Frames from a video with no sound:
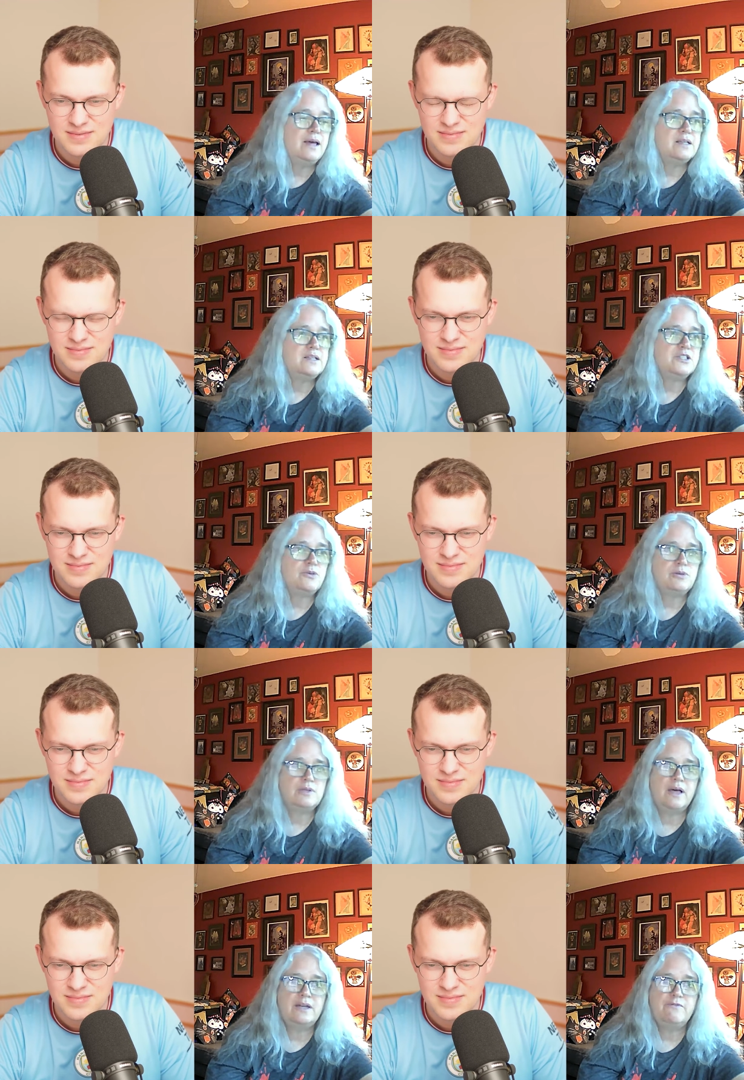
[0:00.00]
Speaker 1: And so a
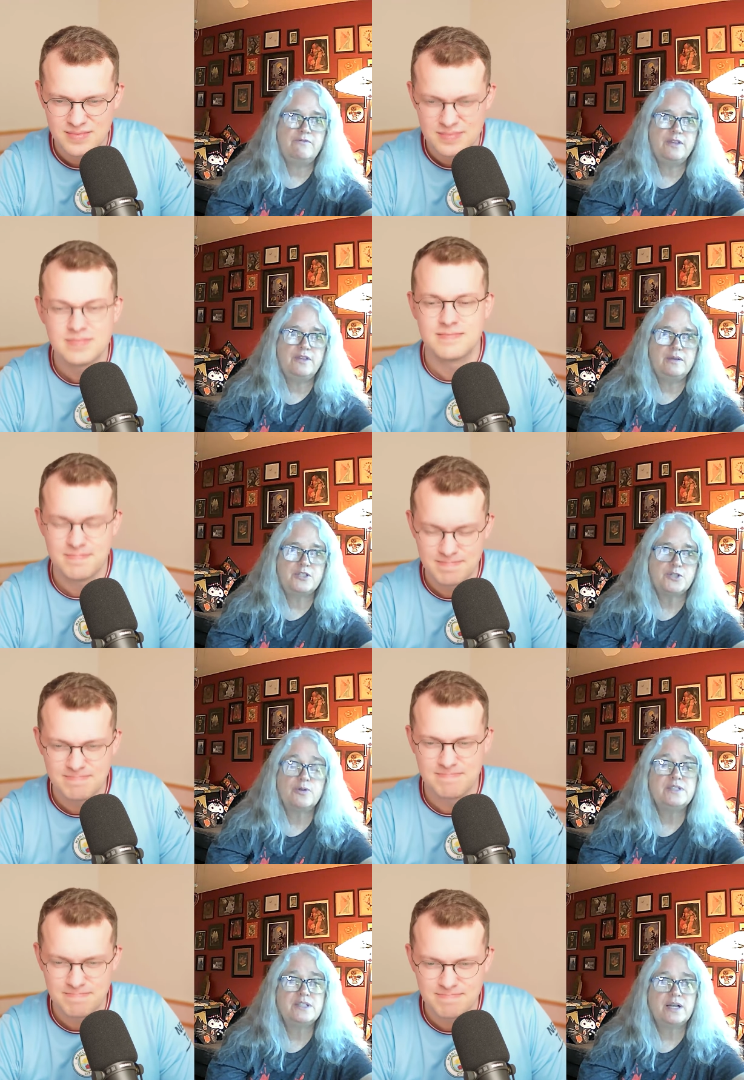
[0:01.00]
lot of
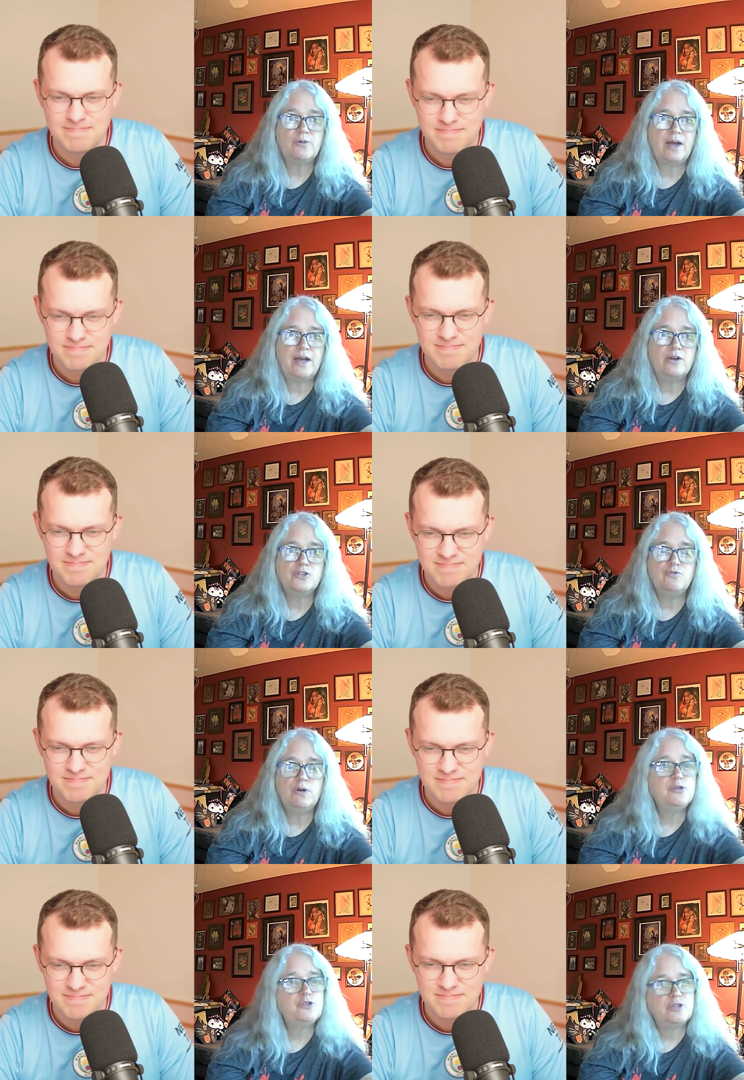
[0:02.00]
the stories that I write
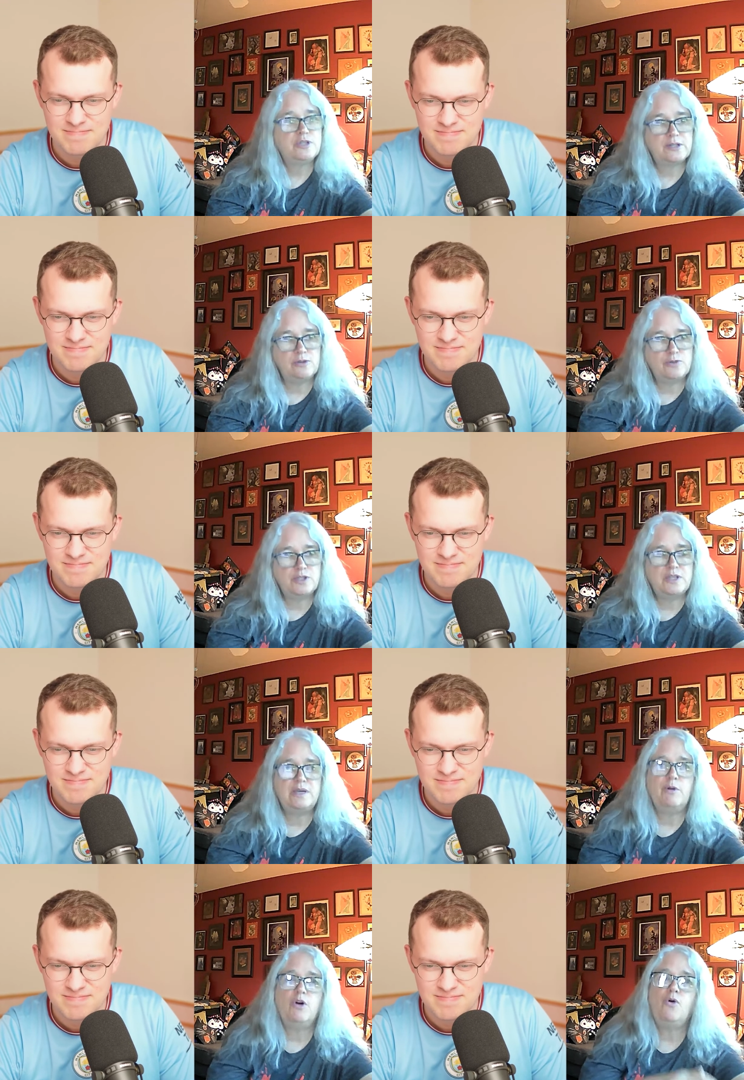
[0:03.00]
are to a particular
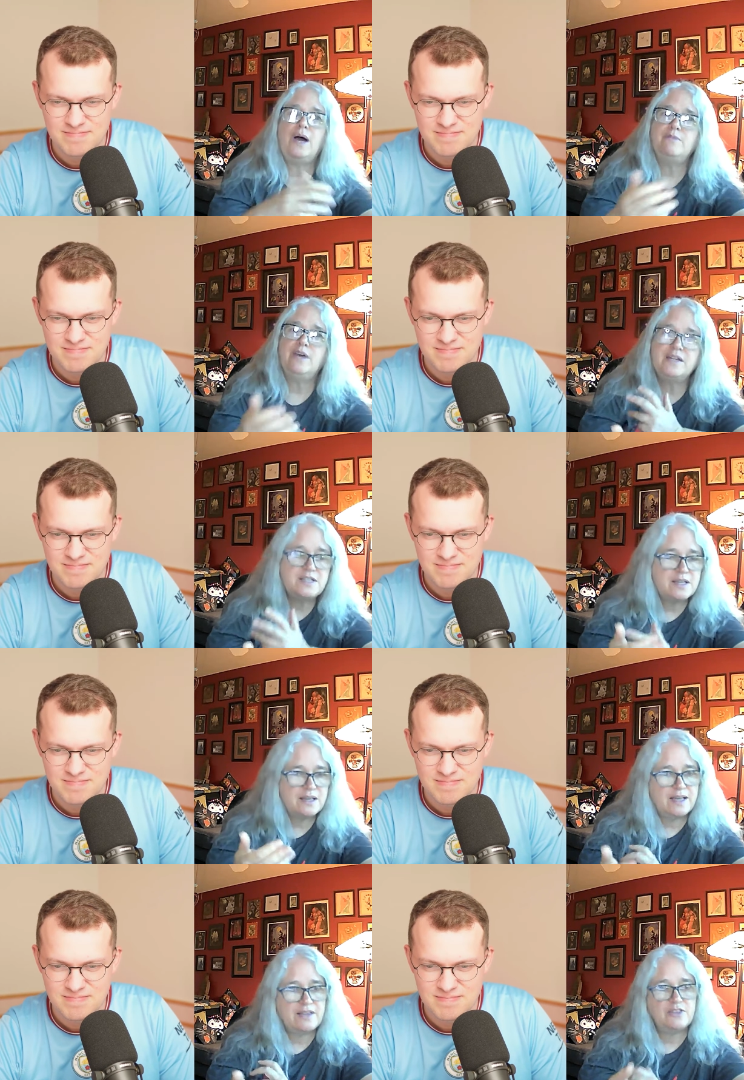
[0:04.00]
theme. Oh, I'm
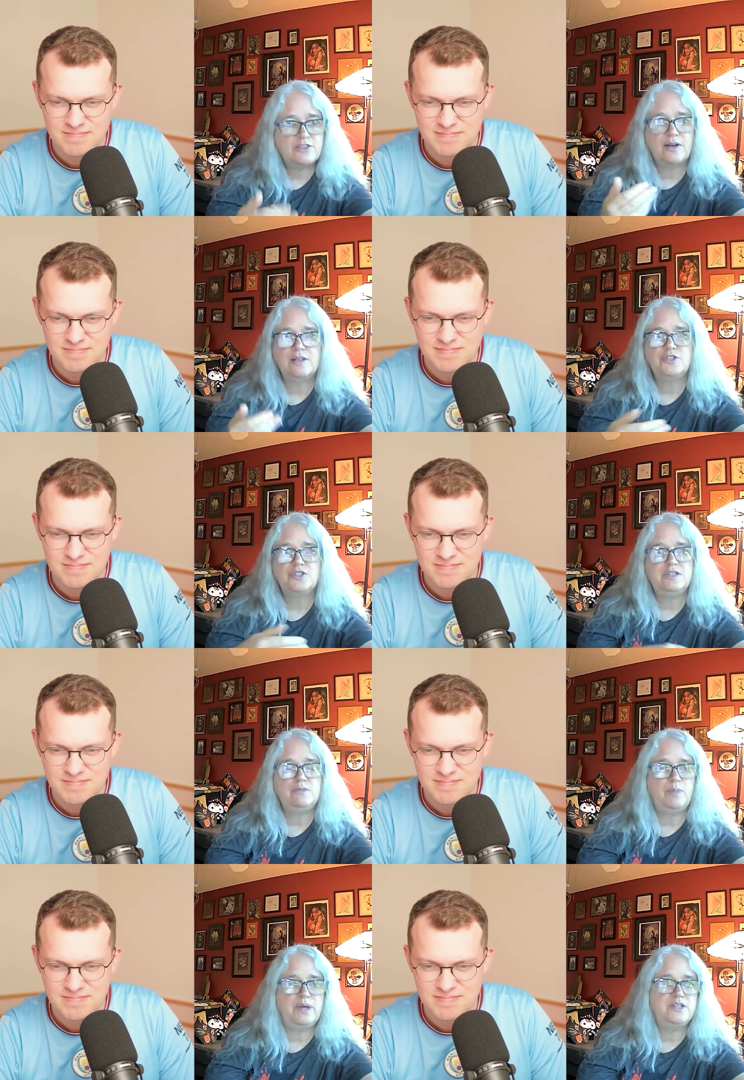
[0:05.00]
editing an
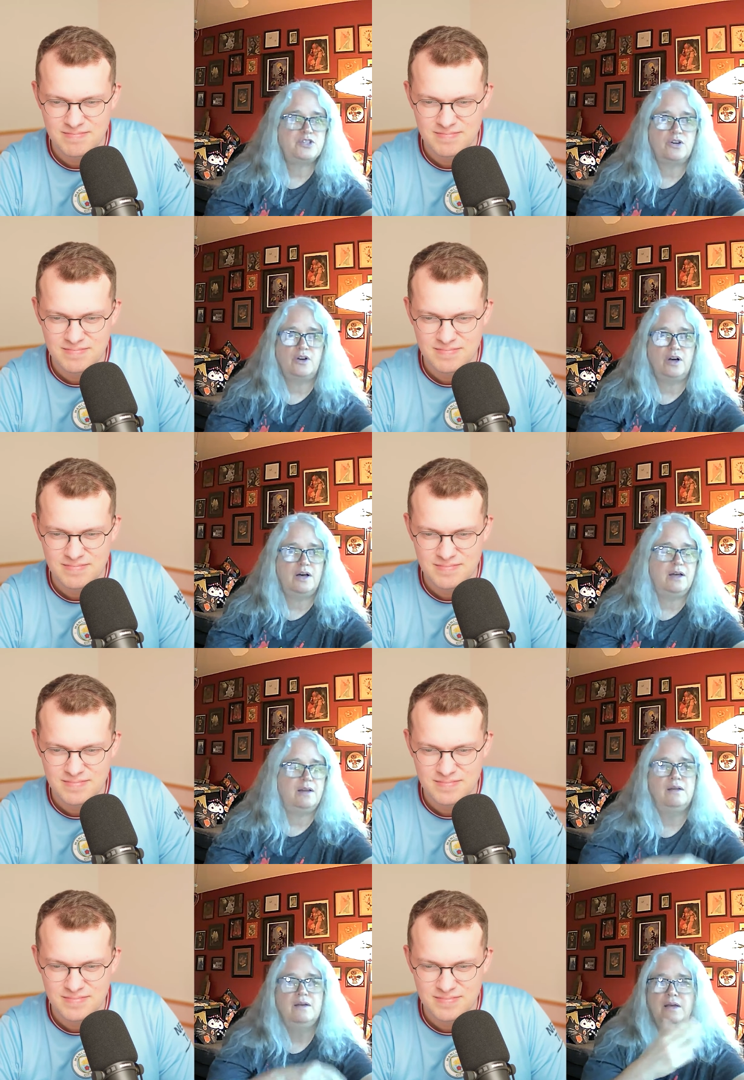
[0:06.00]
anthology based
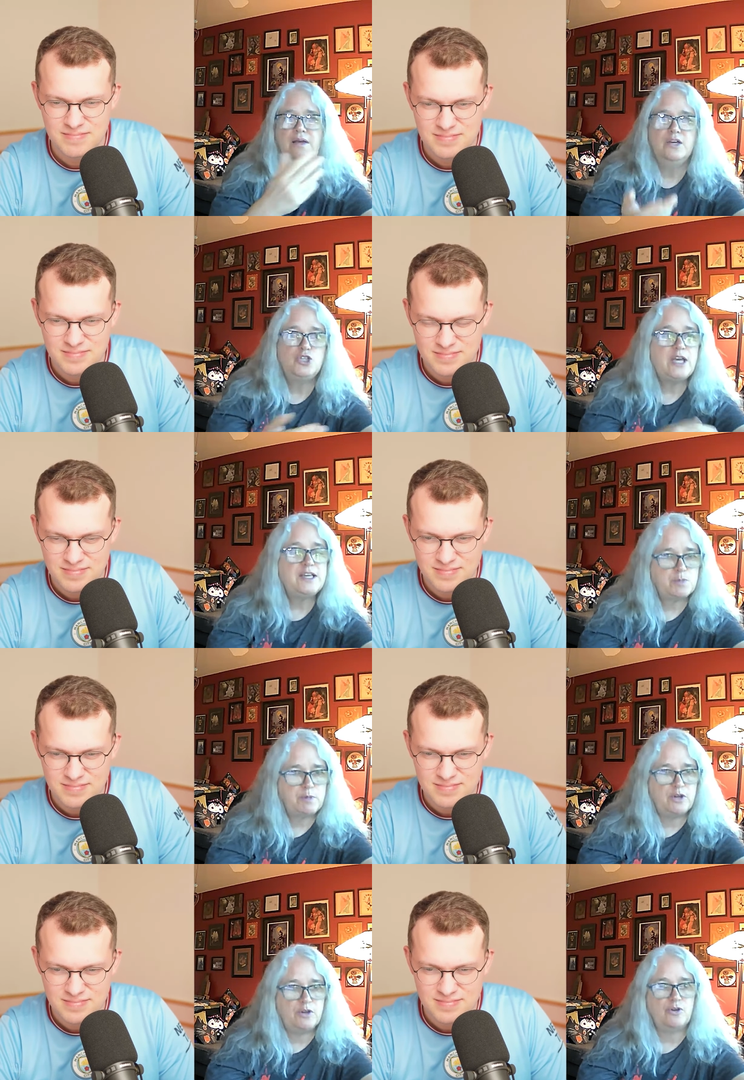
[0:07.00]
on
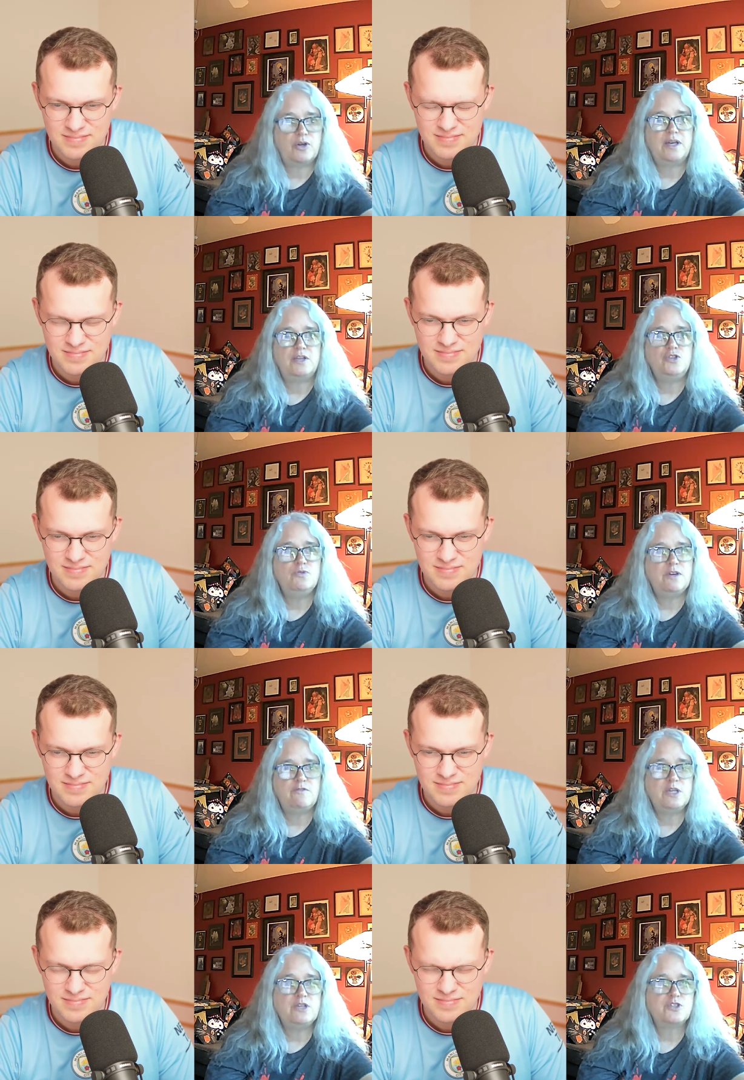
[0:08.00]
Shakespeare. Can you
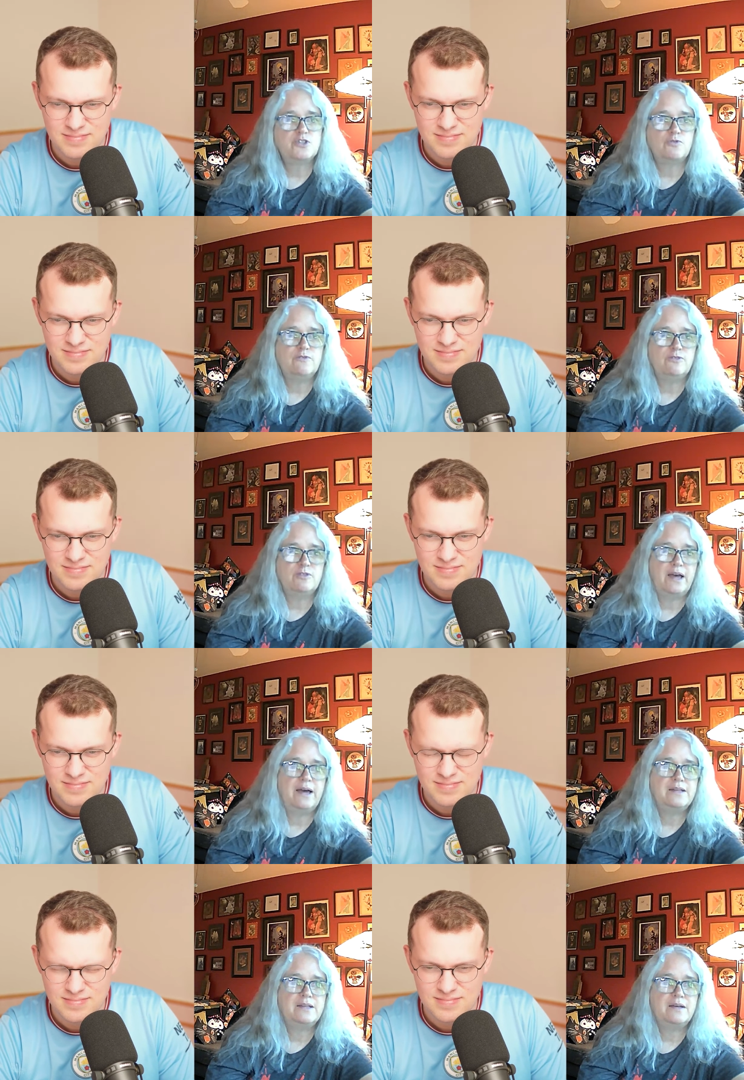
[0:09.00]
give me a story for
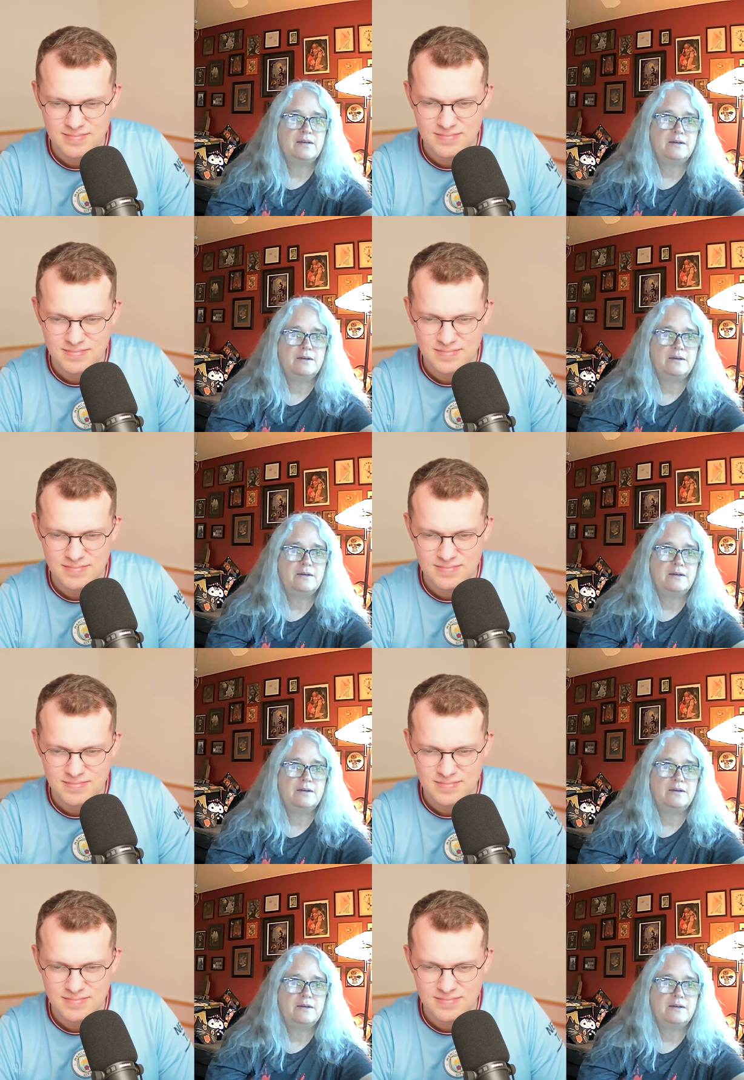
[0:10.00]
that?